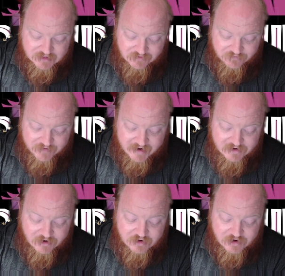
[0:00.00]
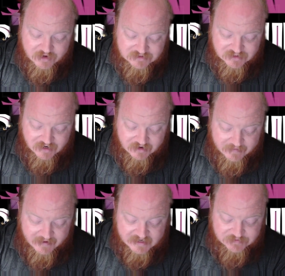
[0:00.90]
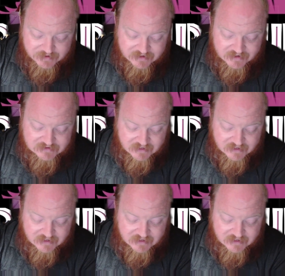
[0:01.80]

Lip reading: the Vanguard Onslaught, and that is because